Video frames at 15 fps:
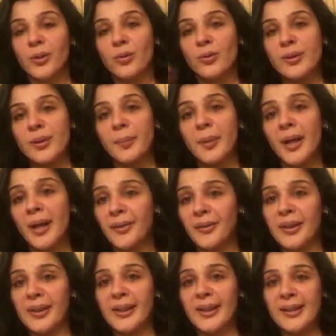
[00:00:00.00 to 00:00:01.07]
with, you know, some
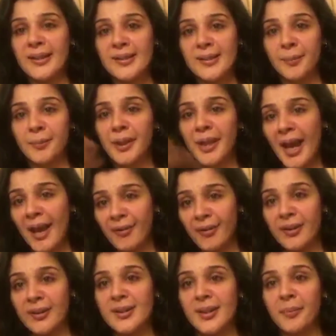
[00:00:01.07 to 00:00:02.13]
curry and some
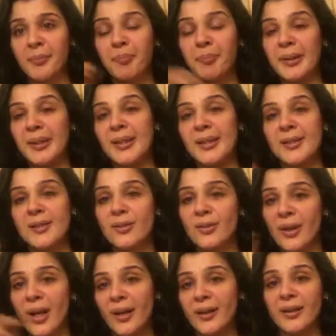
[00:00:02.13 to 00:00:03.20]
carrots and peas
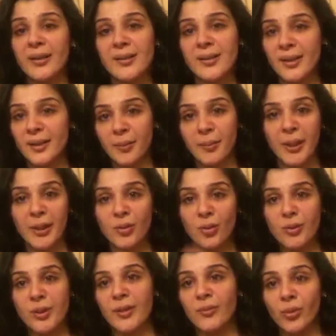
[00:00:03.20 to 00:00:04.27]
or onions and
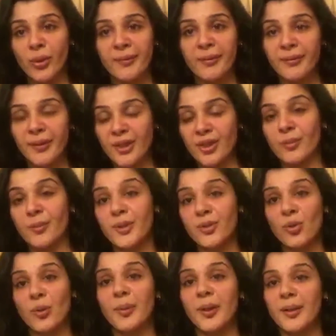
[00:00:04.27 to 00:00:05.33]
tomatoes and whatever
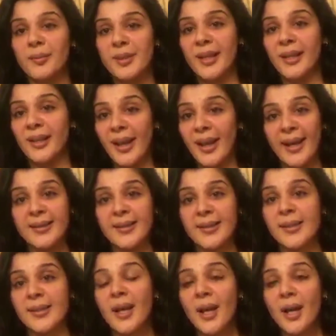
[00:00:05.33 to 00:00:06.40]
vegetables. So it becomes like a
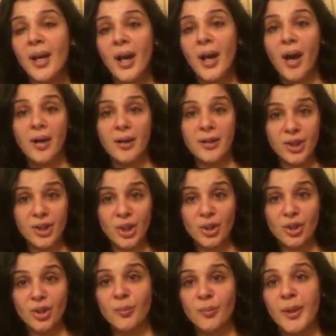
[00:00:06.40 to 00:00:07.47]
nice
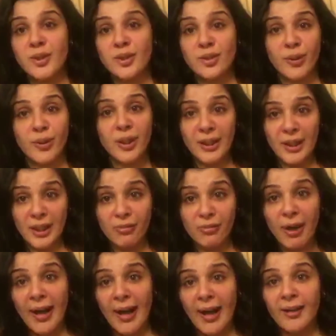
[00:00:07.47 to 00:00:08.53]
dish mixed with the
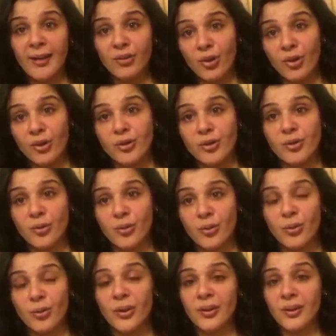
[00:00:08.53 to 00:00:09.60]
quinoa and
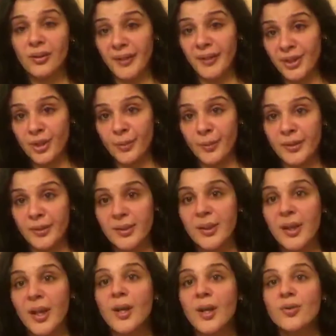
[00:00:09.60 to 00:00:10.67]
also
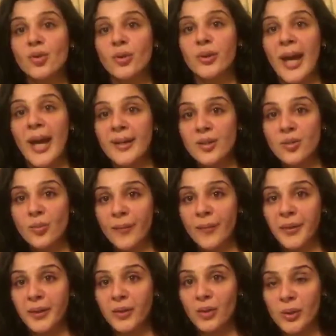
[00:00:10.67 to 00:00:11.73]
vegetables. So that is
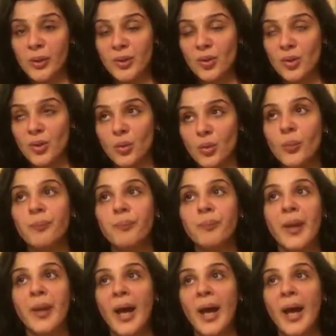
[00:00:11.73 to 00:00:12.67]
one thing you can do,